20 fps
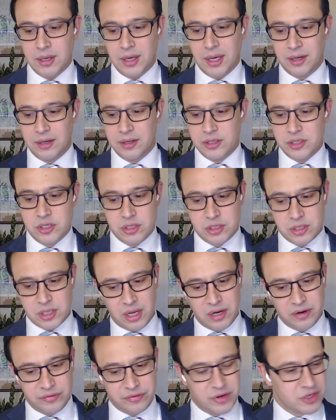And it's just
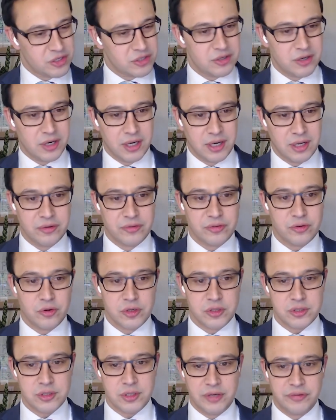kind of frustrating, of
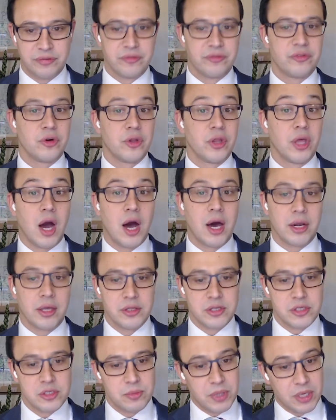course, even for the
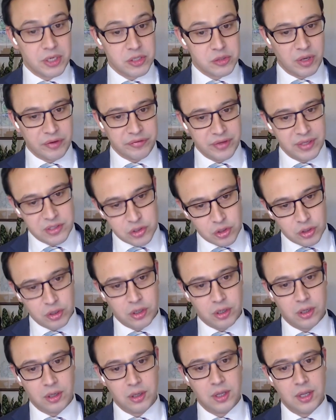audience, because we have an
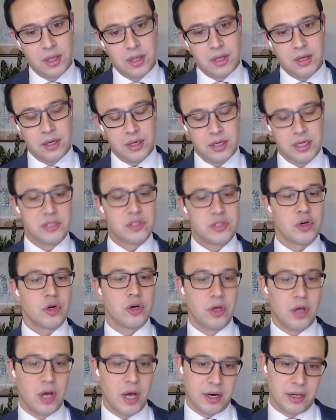internal
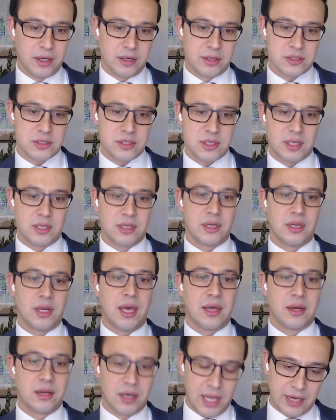audience and
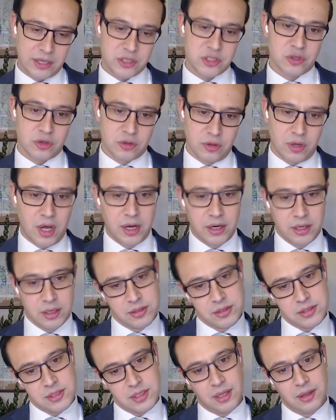an external
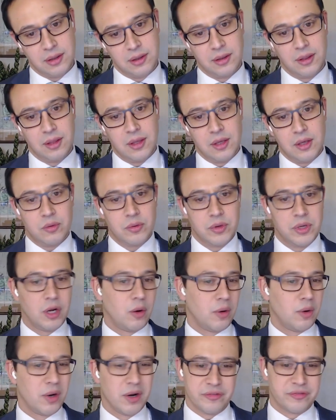audience, and we
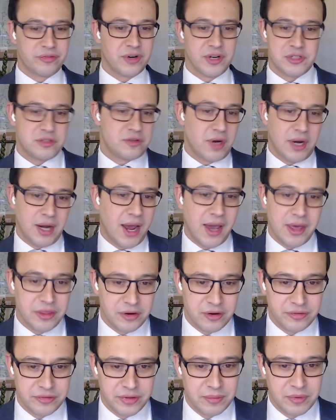don't want to frustrate
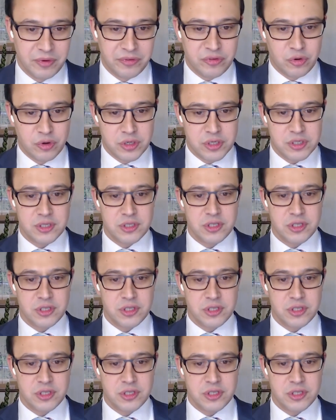either of them, of course.